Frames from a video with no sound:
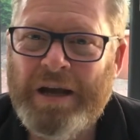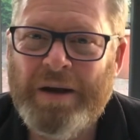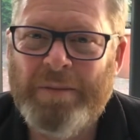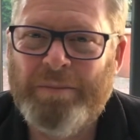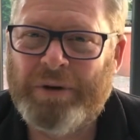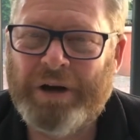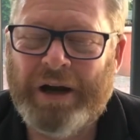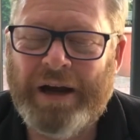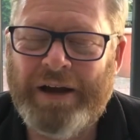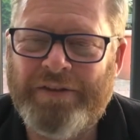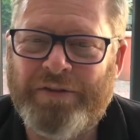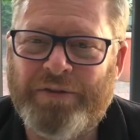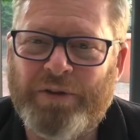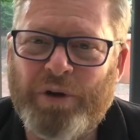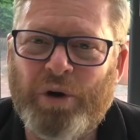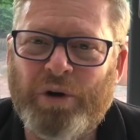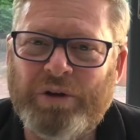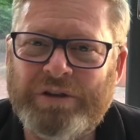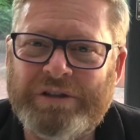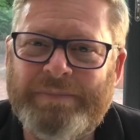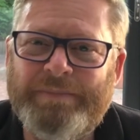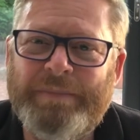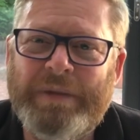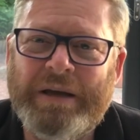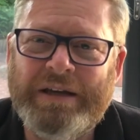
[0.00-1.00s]
But I
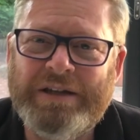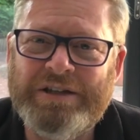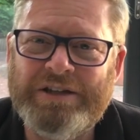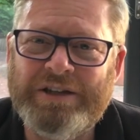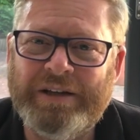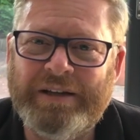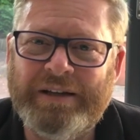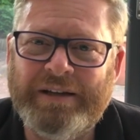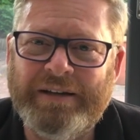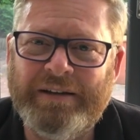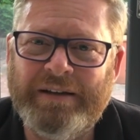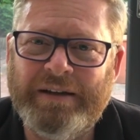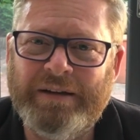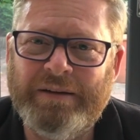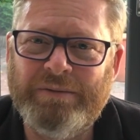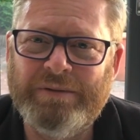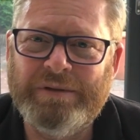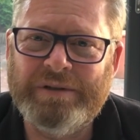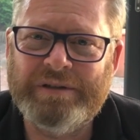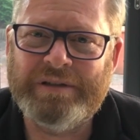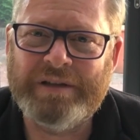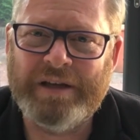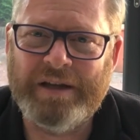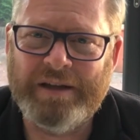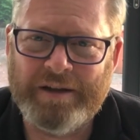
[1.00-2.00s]
thought immediately that it
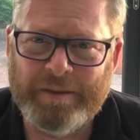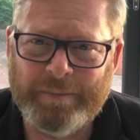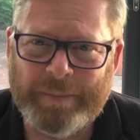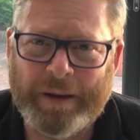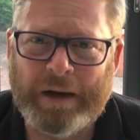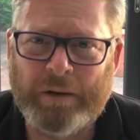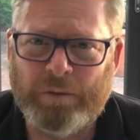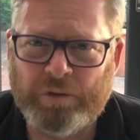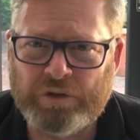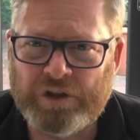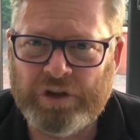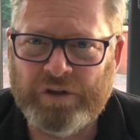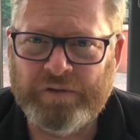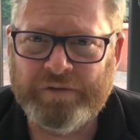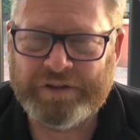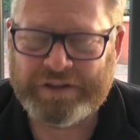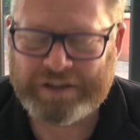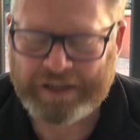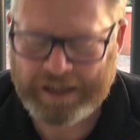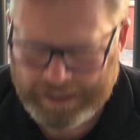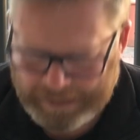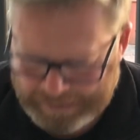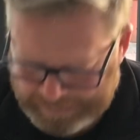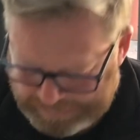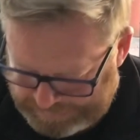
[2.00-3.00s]
was the bag was
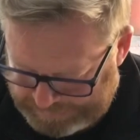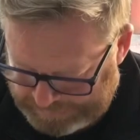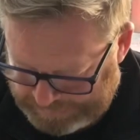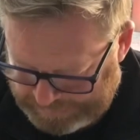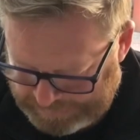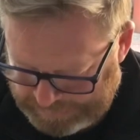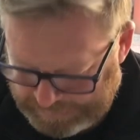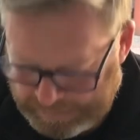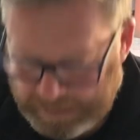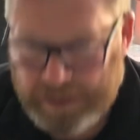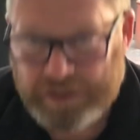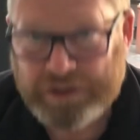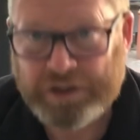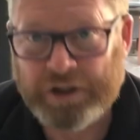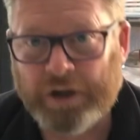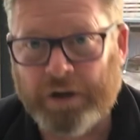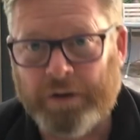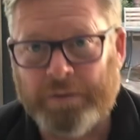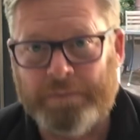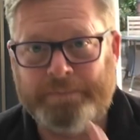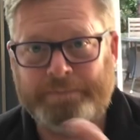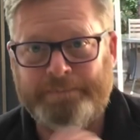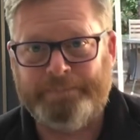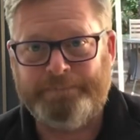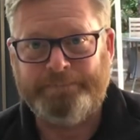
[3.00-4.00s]
oversized.
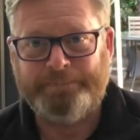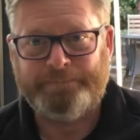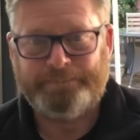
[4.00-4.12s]
So